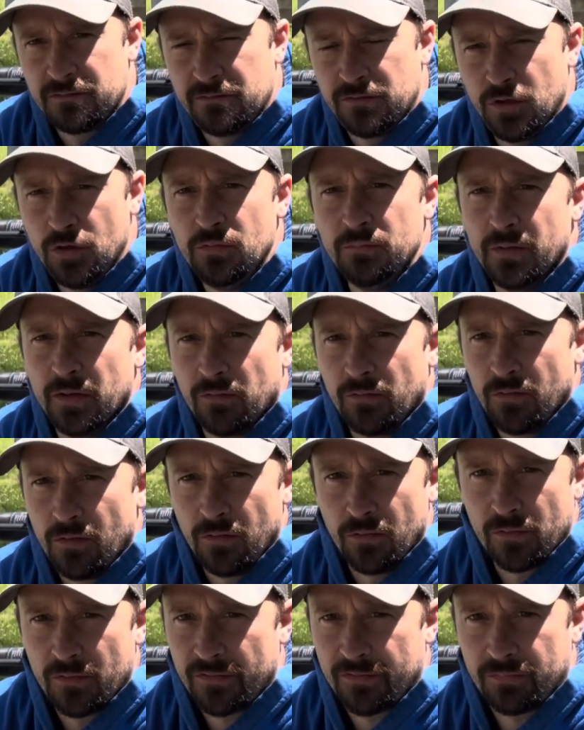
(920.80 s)
2-mil
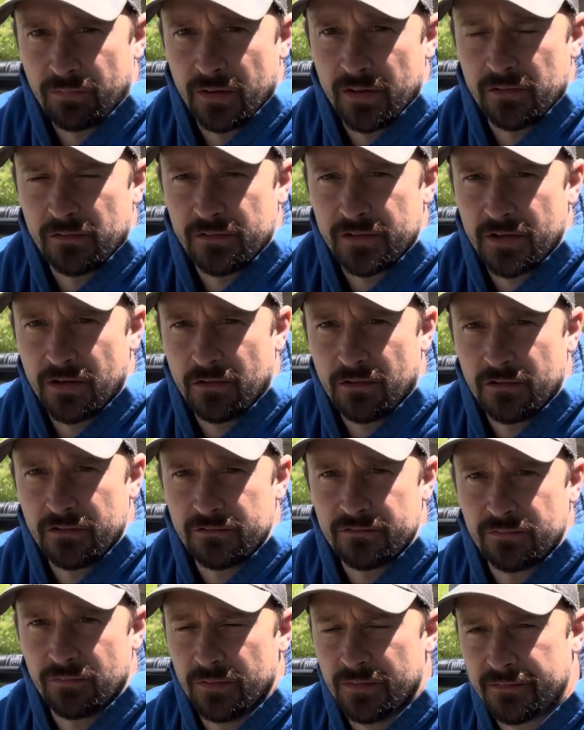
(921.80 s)
hole to 300
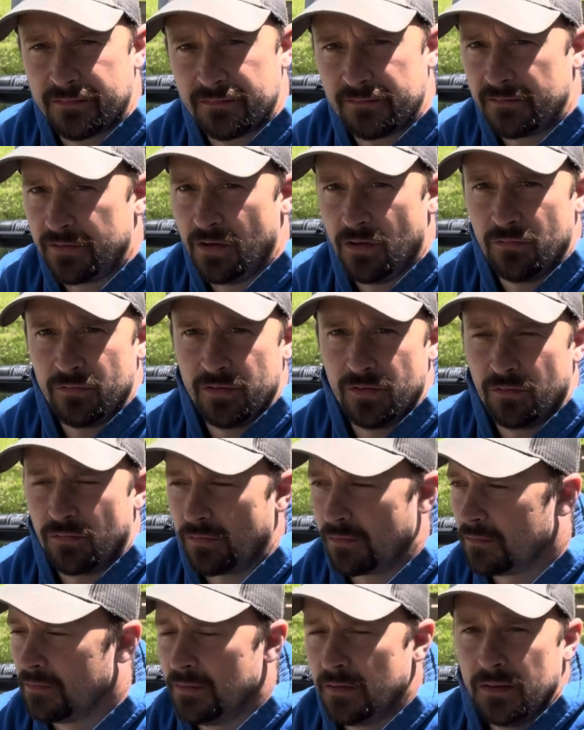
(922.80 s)
yards with, you know,
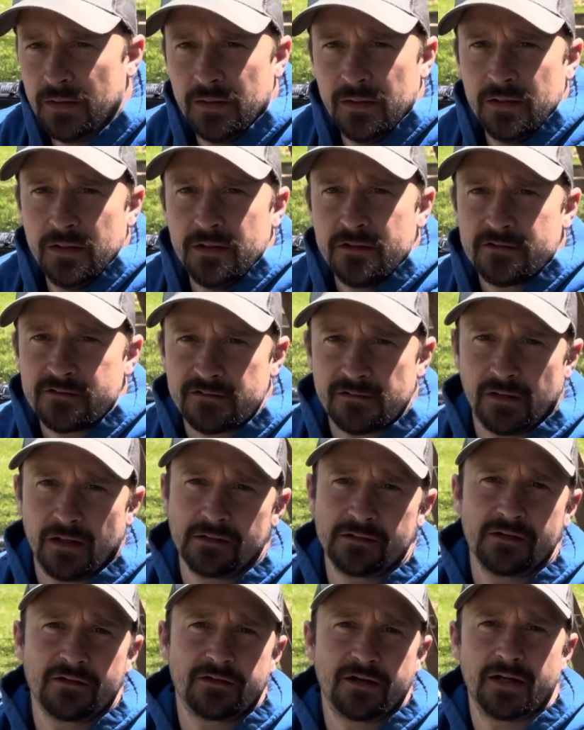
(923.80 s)
your
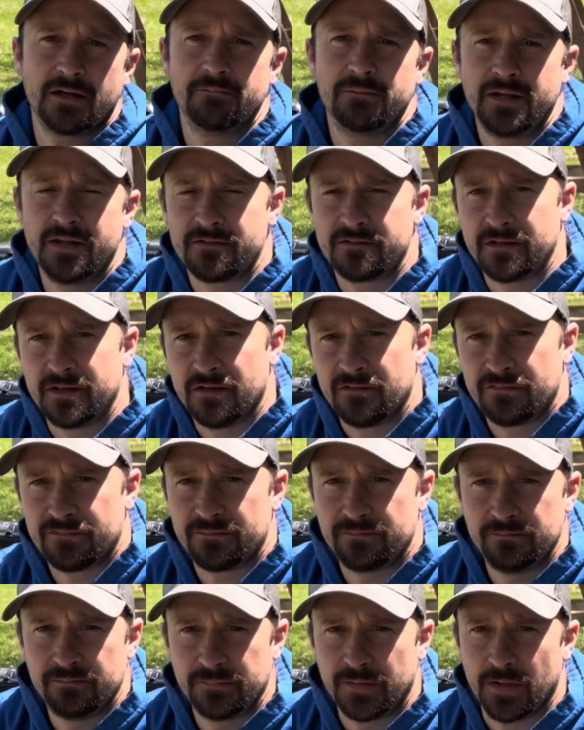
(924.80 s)
slug that's got a BC of,
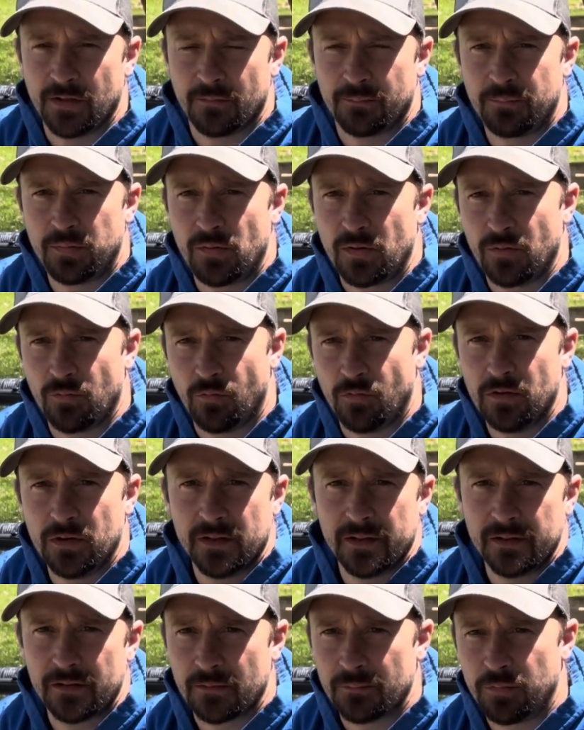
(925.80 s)
you know, 0.1
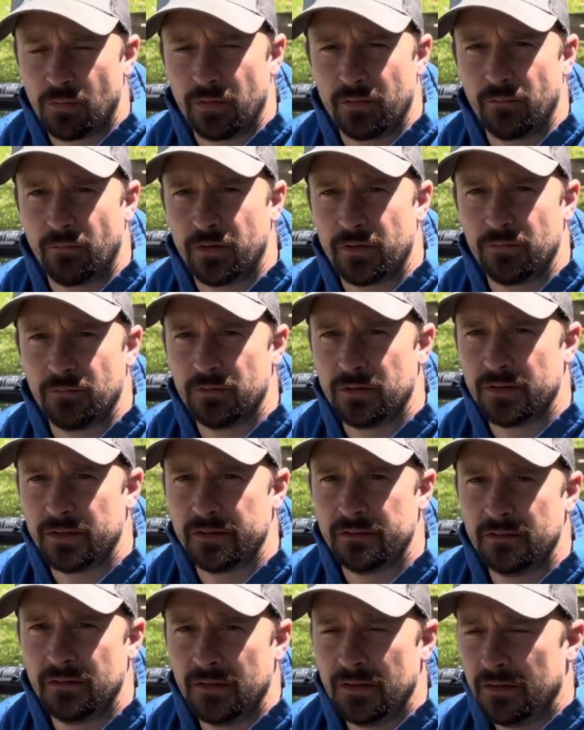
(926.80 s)
or 0.11,
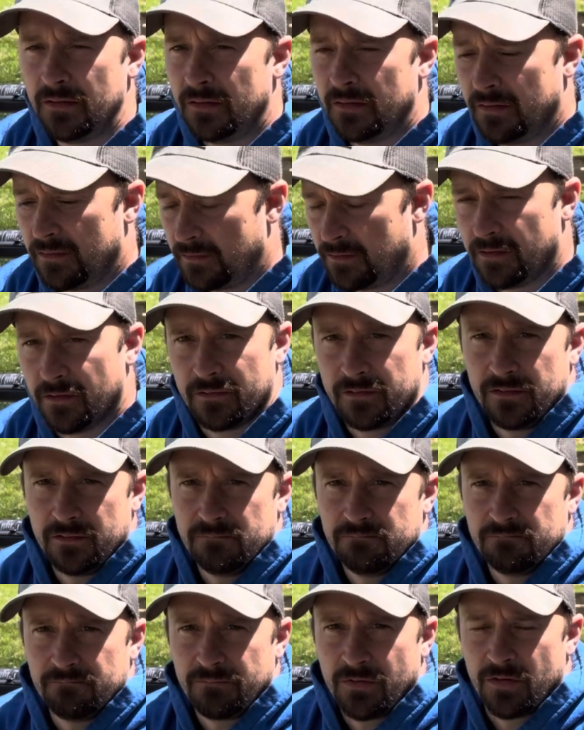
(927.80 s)
you know,
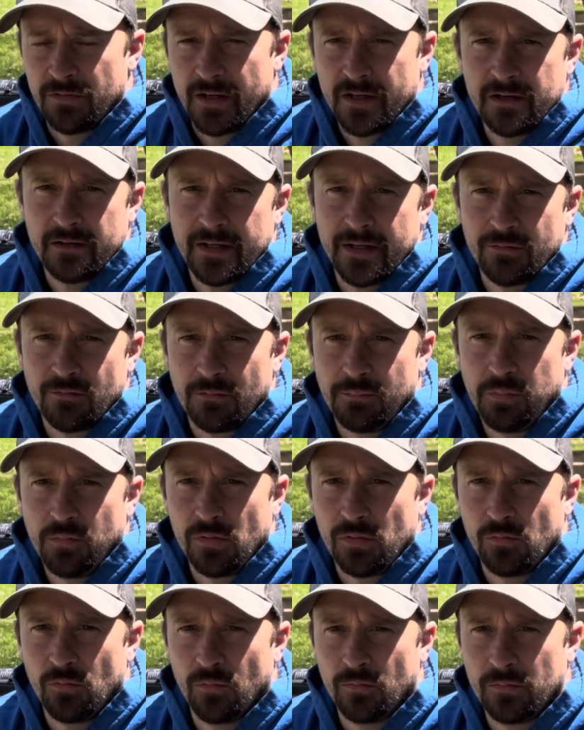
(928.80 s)
now you're down to a
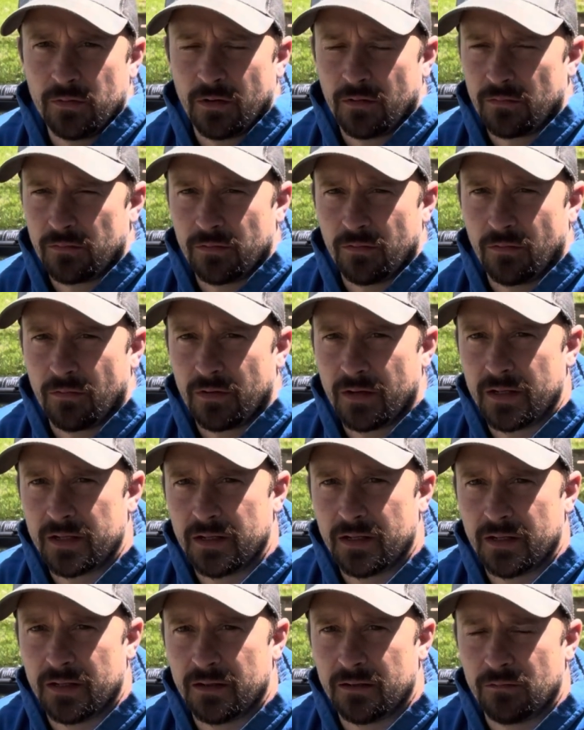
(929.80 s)
point or a
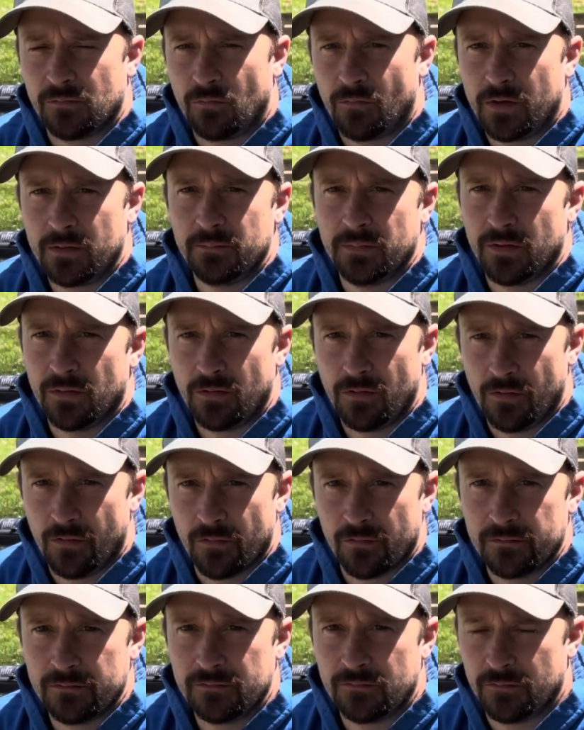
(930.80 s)
1-mil
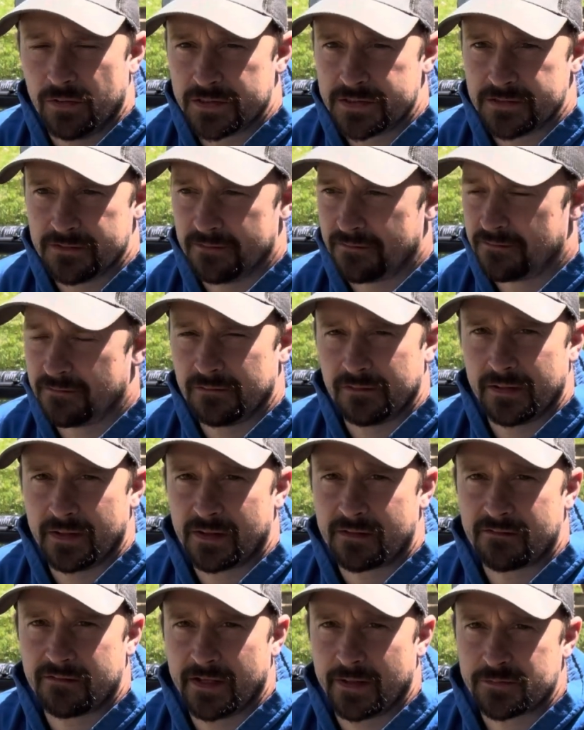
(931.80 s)
hold, which is
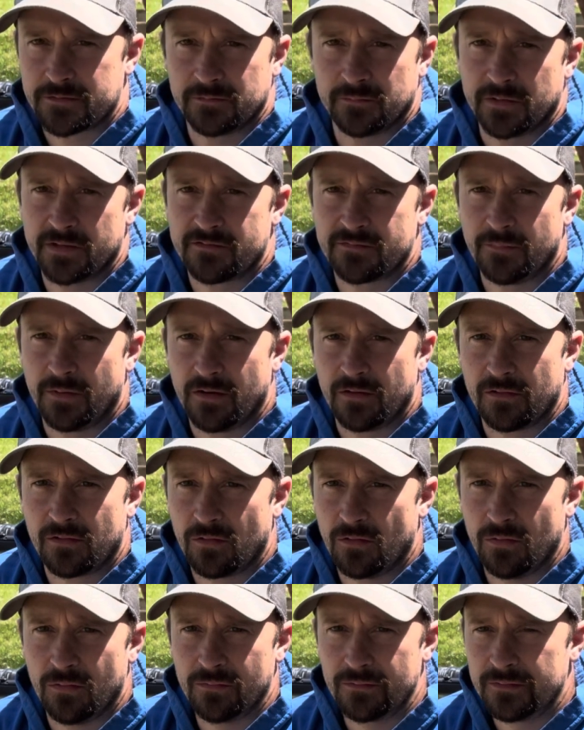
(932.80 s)
exceptionally smaller
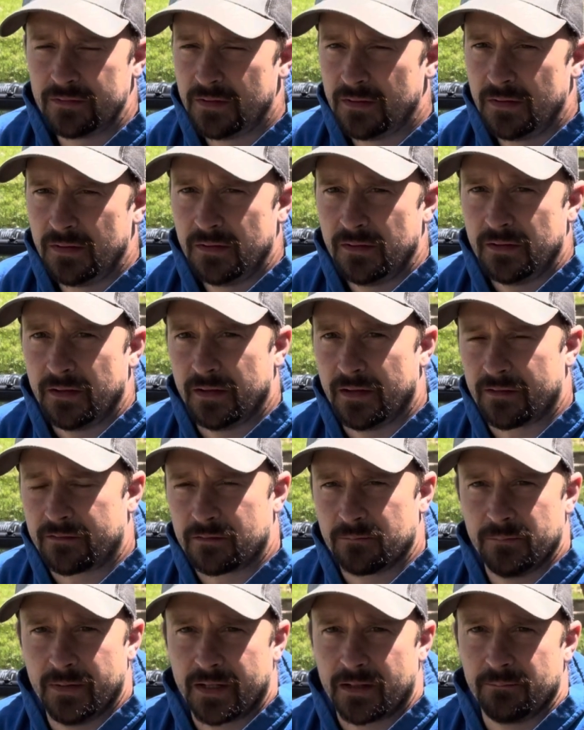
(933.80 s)
hold, and that's
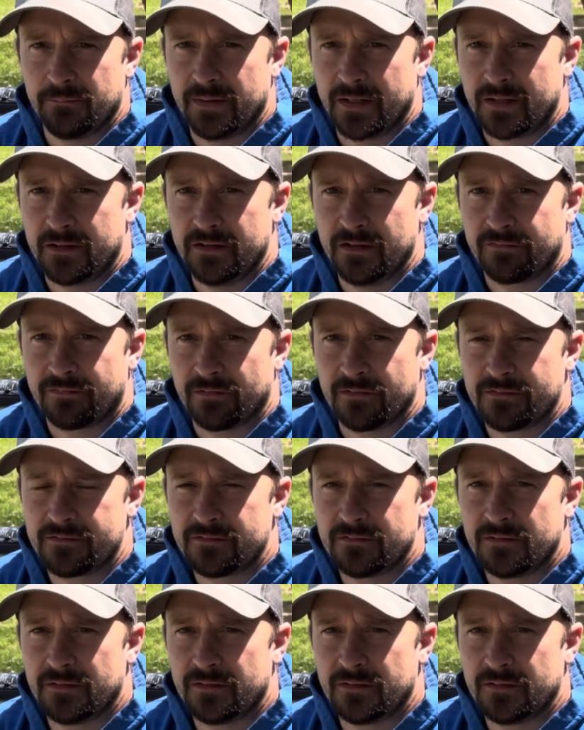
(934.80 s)
going to make a big difference